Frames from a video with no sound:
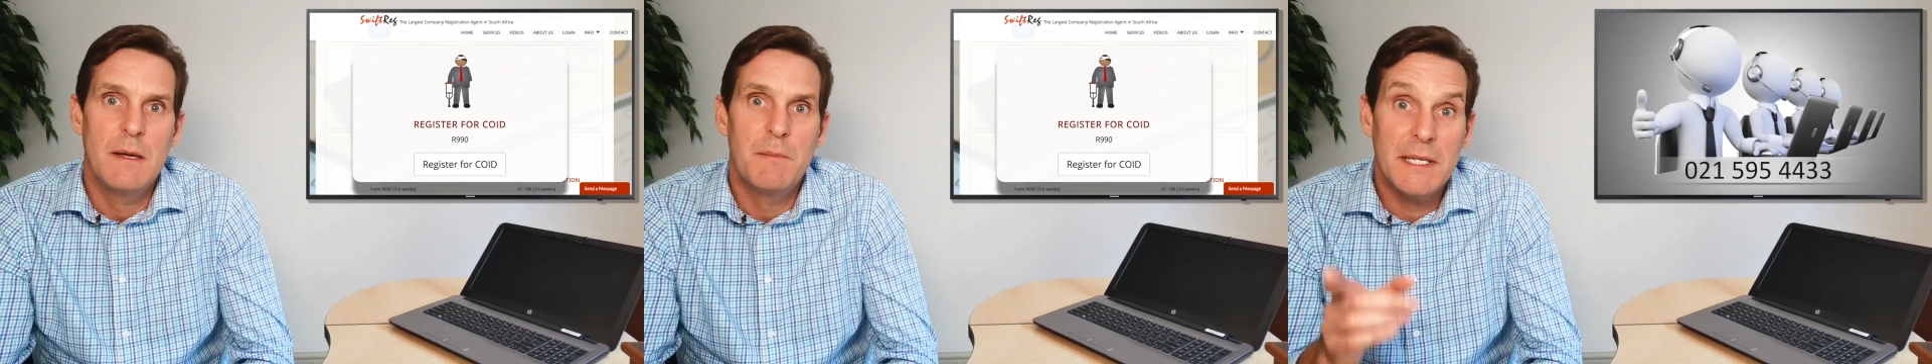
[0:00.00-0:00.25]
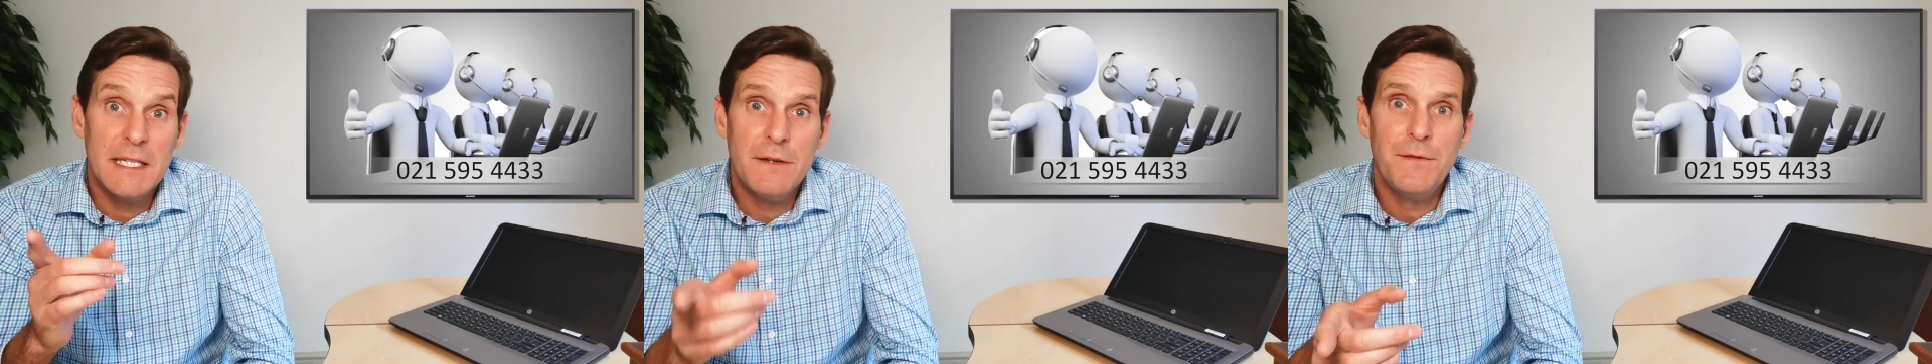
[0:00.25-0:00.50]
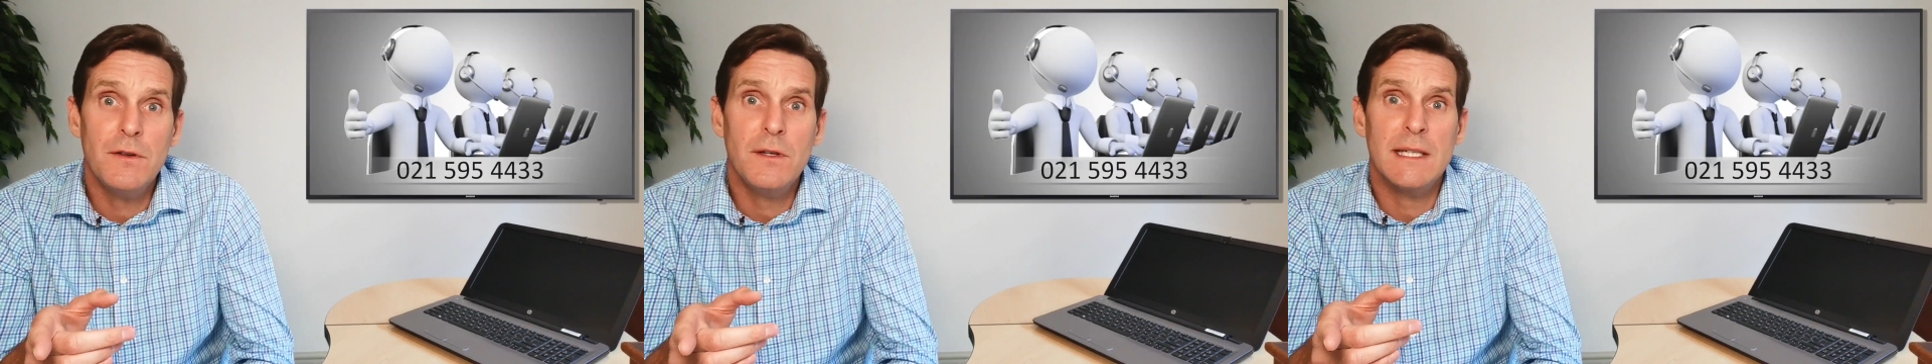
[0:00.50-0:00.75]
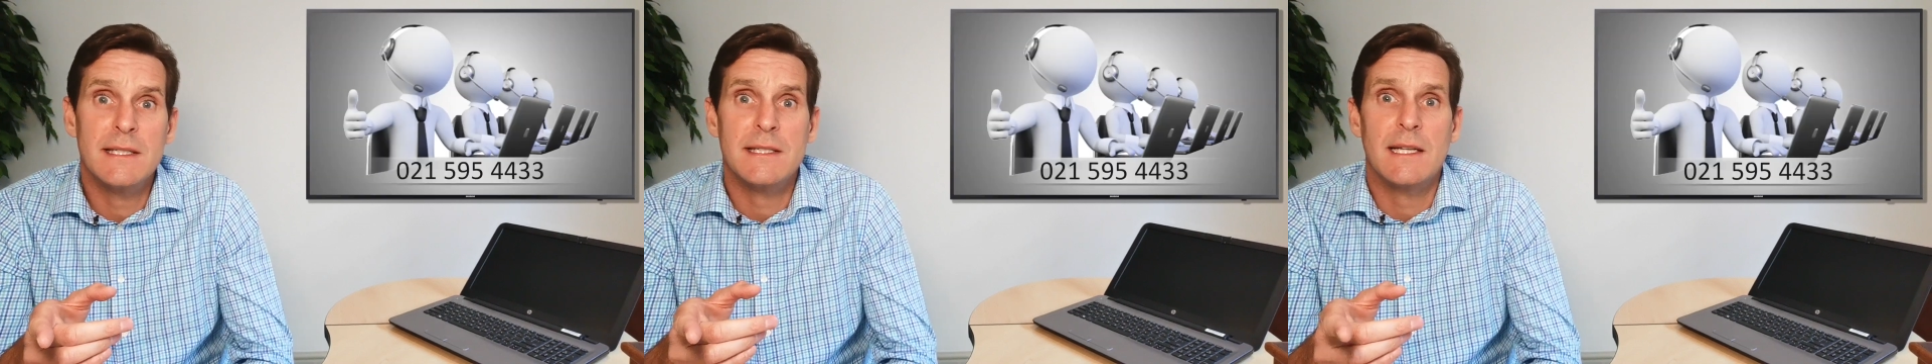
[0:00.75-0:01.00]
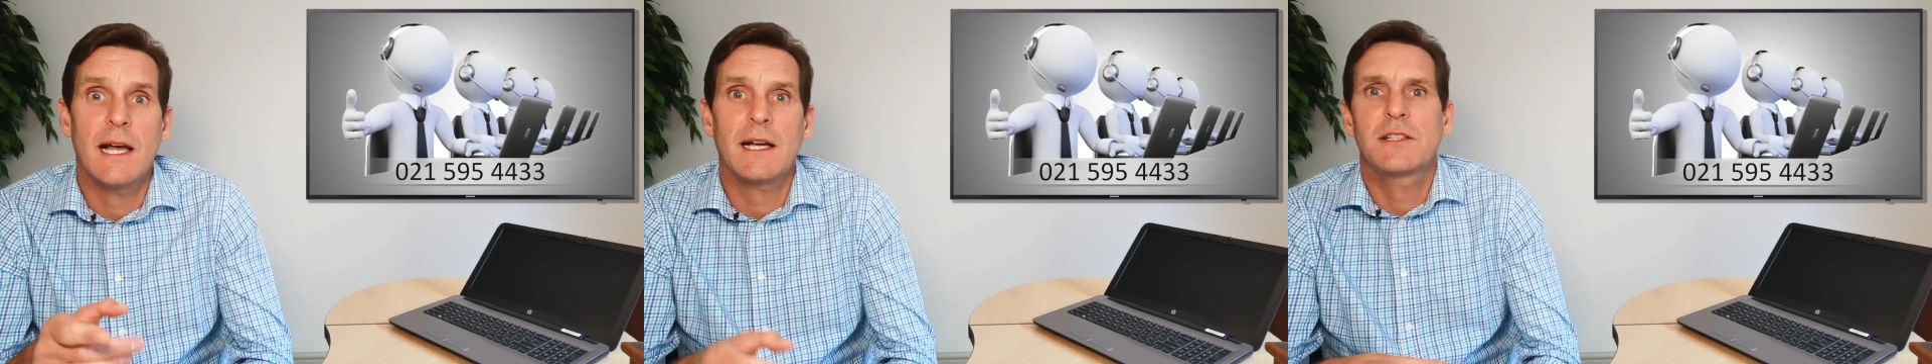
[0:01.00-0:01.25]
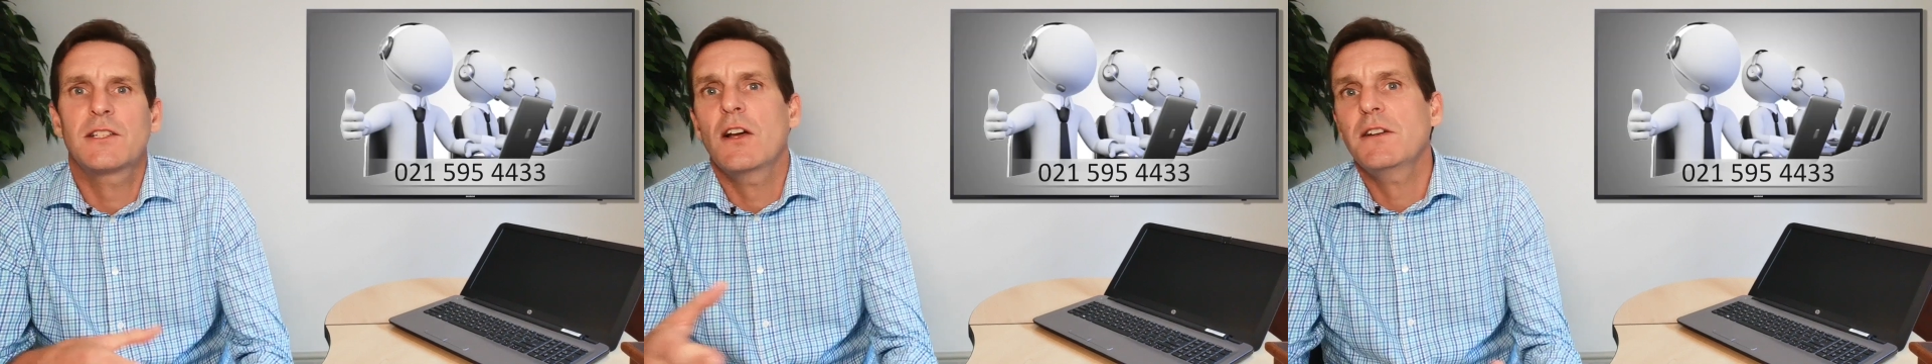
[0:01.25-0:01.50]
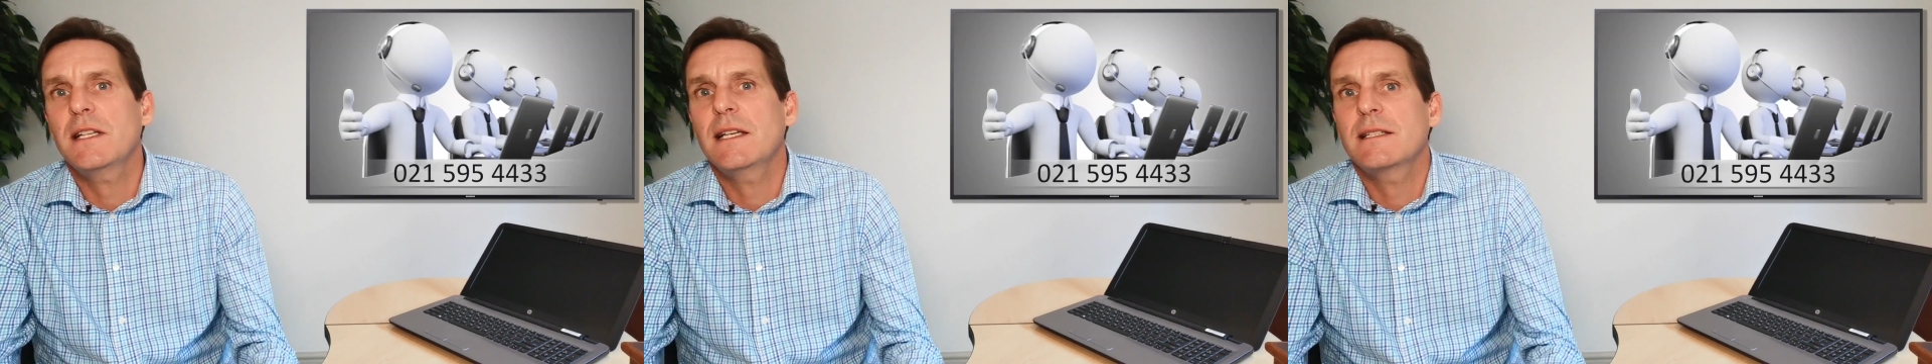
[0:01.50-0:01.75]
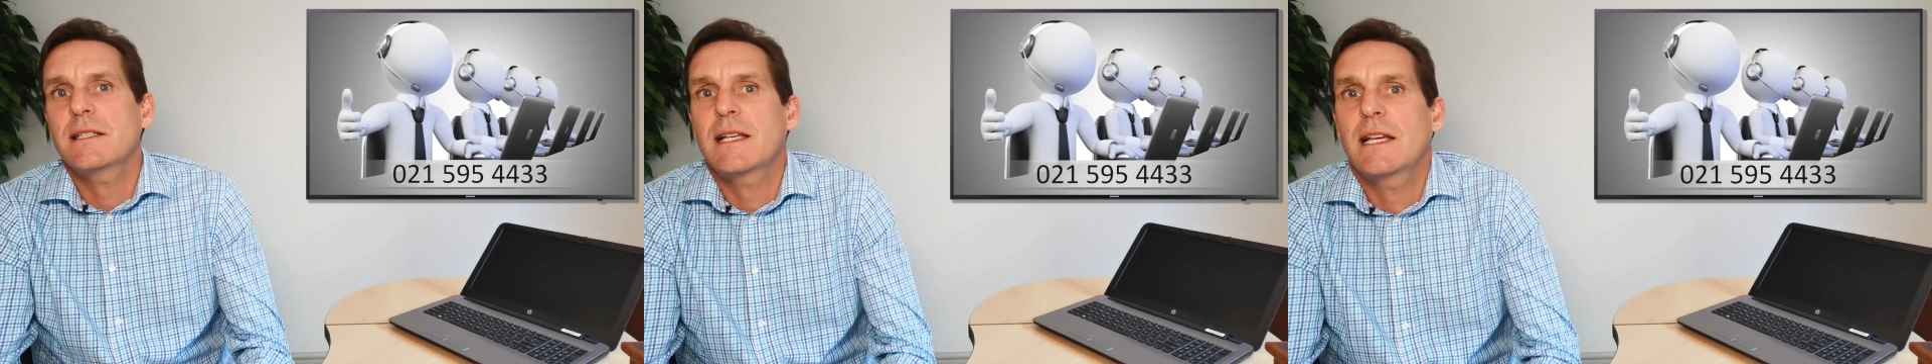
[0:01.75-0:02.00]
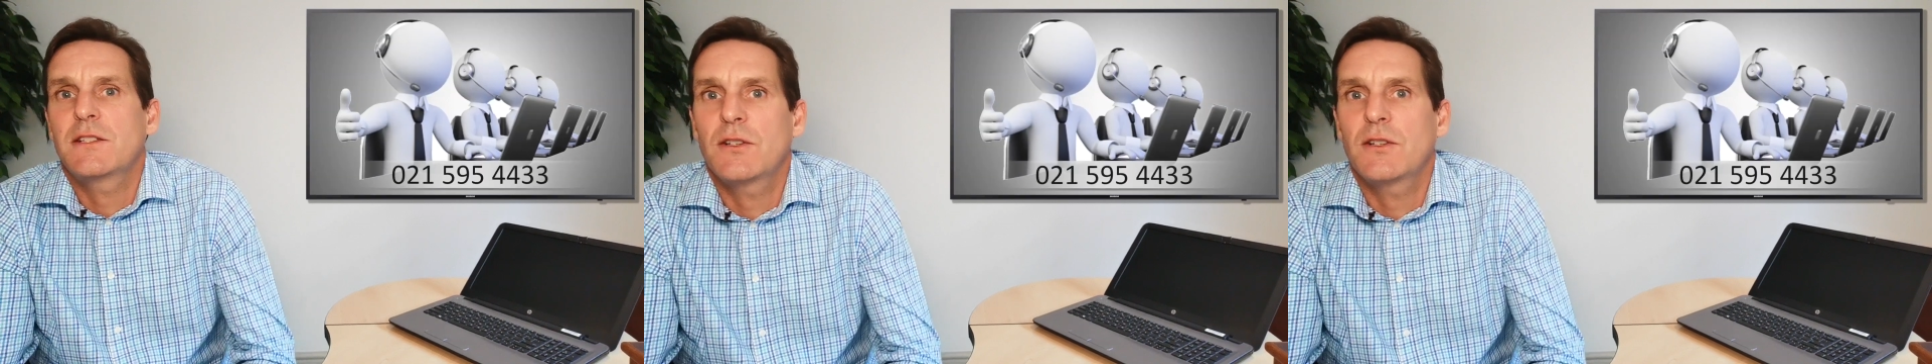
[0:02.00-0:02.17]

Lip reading: But if you get stuck, don't hesitate